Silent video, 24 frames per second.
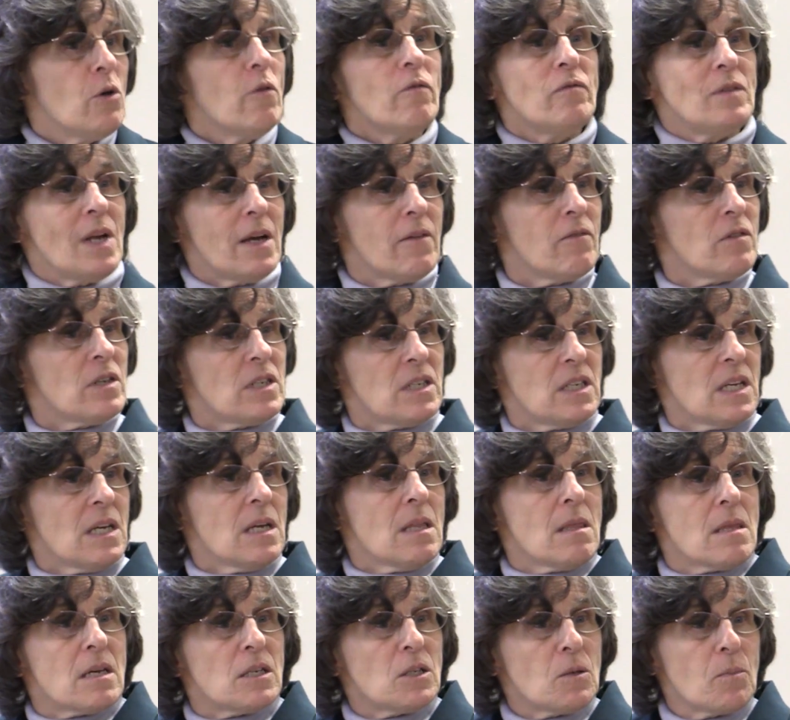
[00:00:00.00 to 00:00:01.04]
You've never
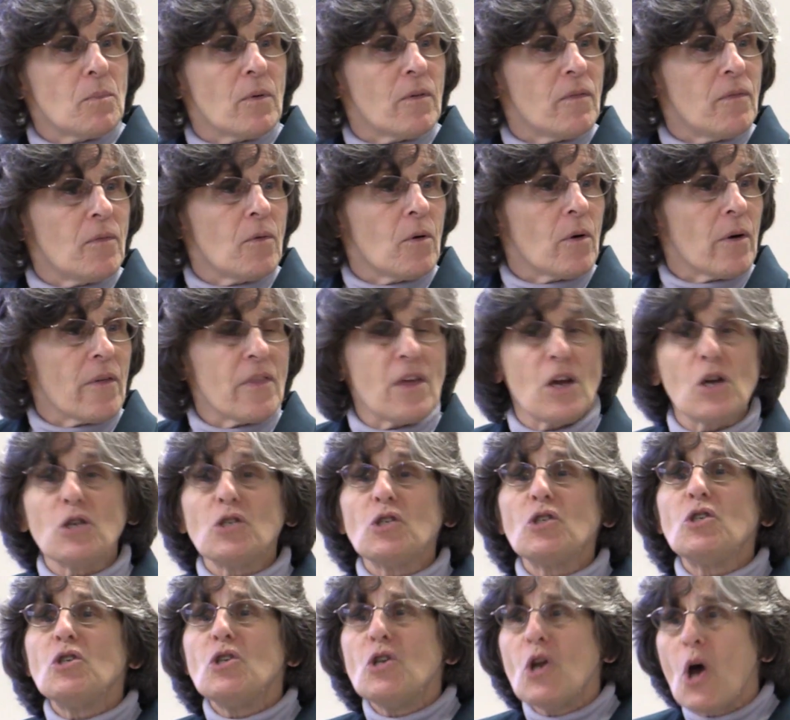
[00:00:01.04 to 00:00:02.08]
seen this before.
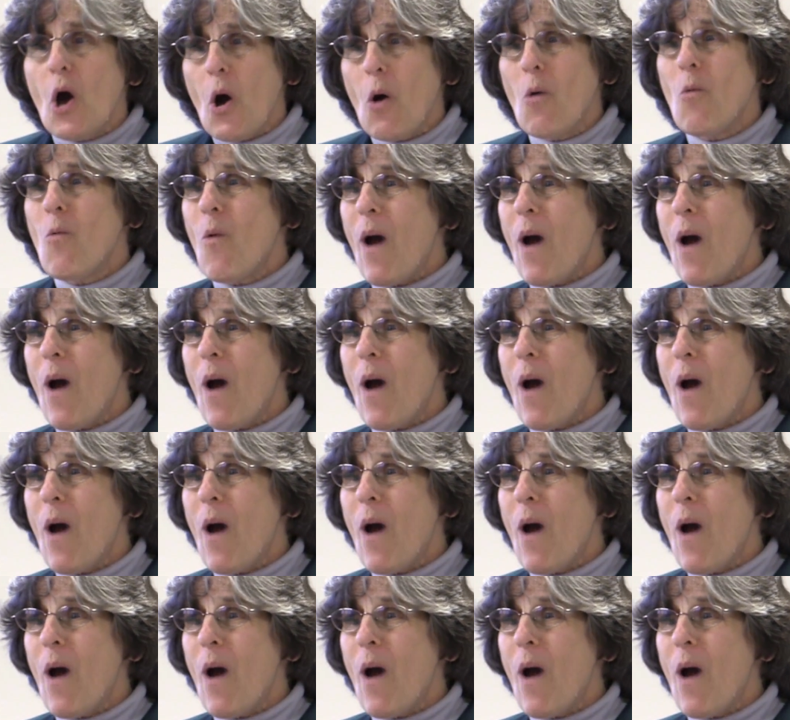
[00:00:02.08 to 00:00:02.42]
There's no